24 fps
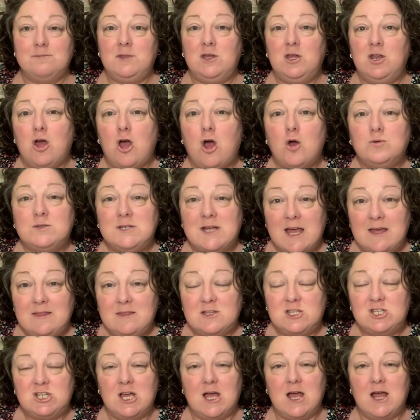you know, I'll take
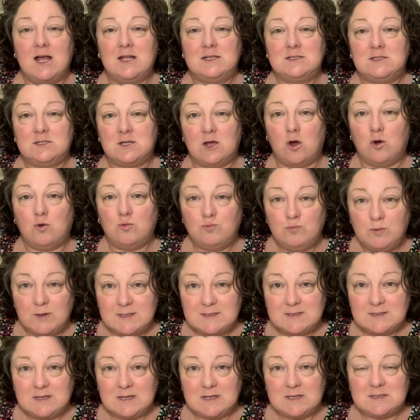the chance, I'll
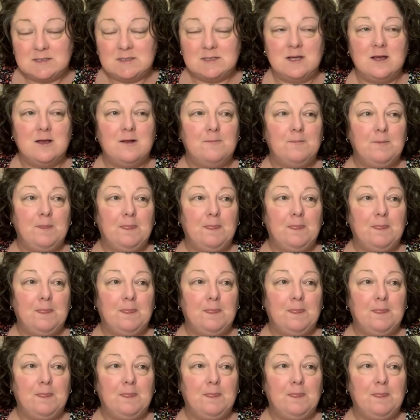risk it.